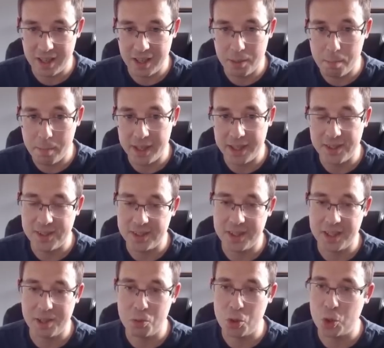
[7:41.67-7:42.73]
amazing.
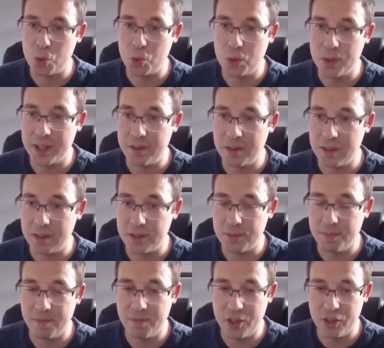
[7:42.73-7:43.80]
I'm sure there are
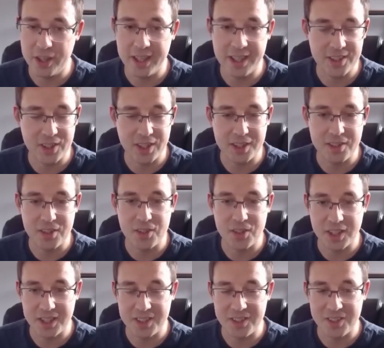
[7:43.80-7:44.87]
some very excited
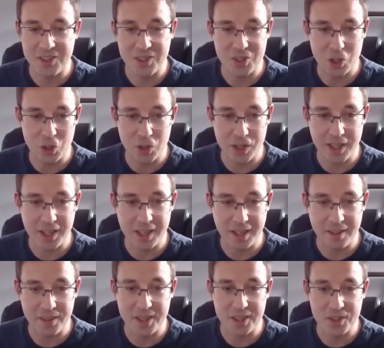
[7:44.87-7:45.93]
scientists looking
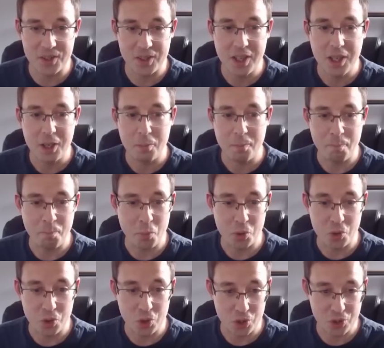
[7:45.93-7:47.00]
at this,
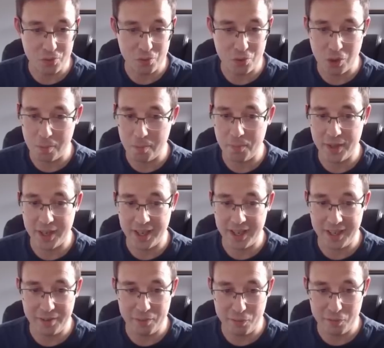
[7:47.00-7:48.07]
but just from
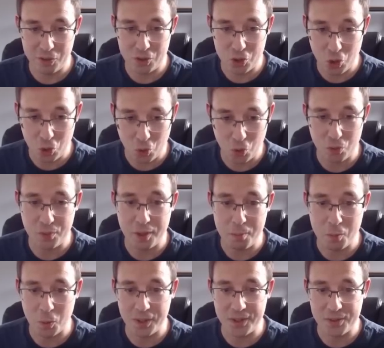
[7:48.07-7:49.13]
a photography
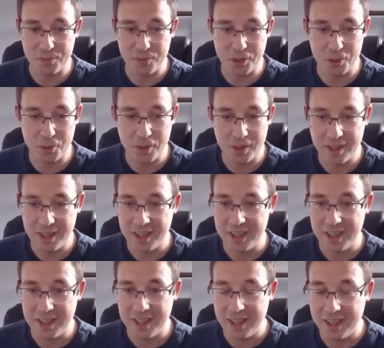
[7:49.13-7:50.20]
point of view,
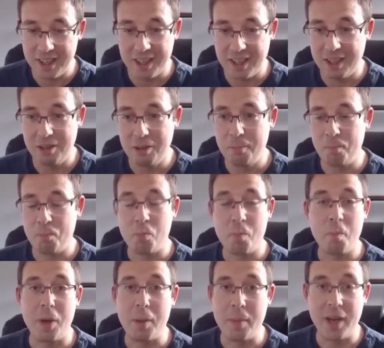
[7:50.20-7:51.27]

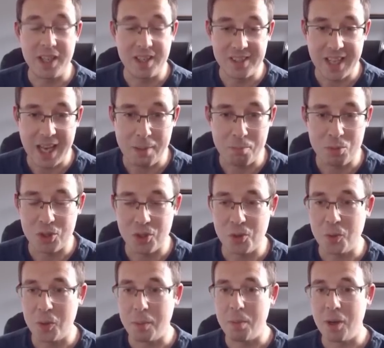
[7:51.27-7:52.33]
my mind is
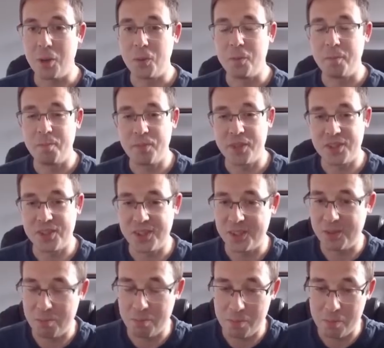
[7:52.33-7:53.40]
absolutely blown. This
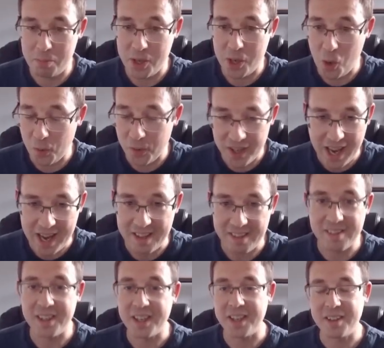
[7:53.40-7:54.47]
is beyond
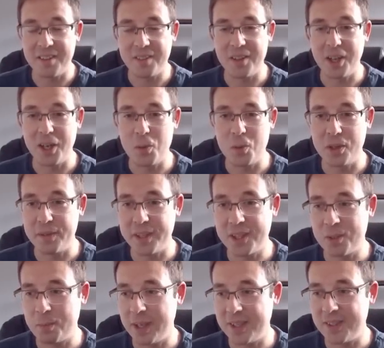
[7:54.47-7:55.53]
anything that I would have
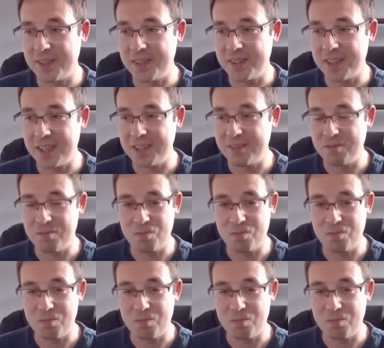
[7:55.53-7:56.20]
expected, and I